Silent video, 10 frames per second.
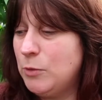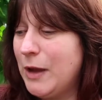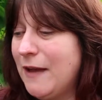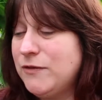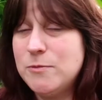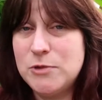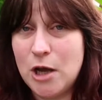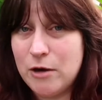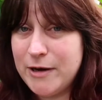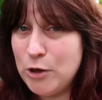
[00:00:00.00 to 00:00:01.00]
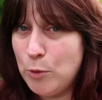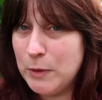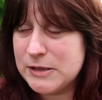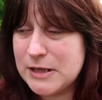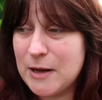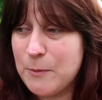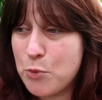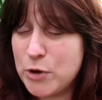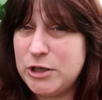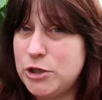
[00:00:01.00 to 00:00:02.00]
We have some dark green hubbards and I'm
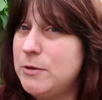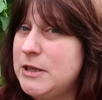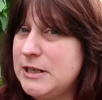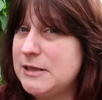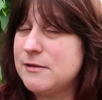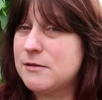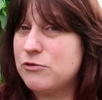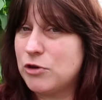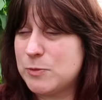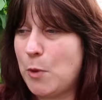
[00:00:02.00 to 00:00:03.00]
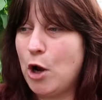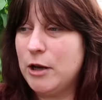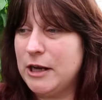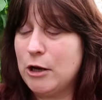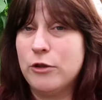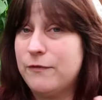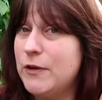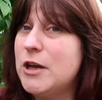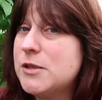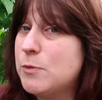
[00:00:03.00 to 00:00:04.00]
pretty sure they didn't cross-pollinate, or the
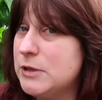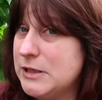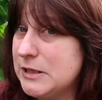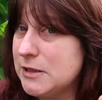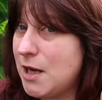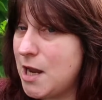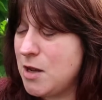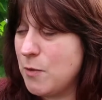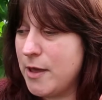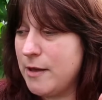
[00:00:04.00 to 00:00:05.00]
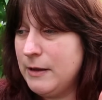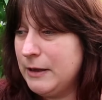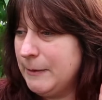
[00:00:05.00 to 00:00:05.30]
first one didn't anyway,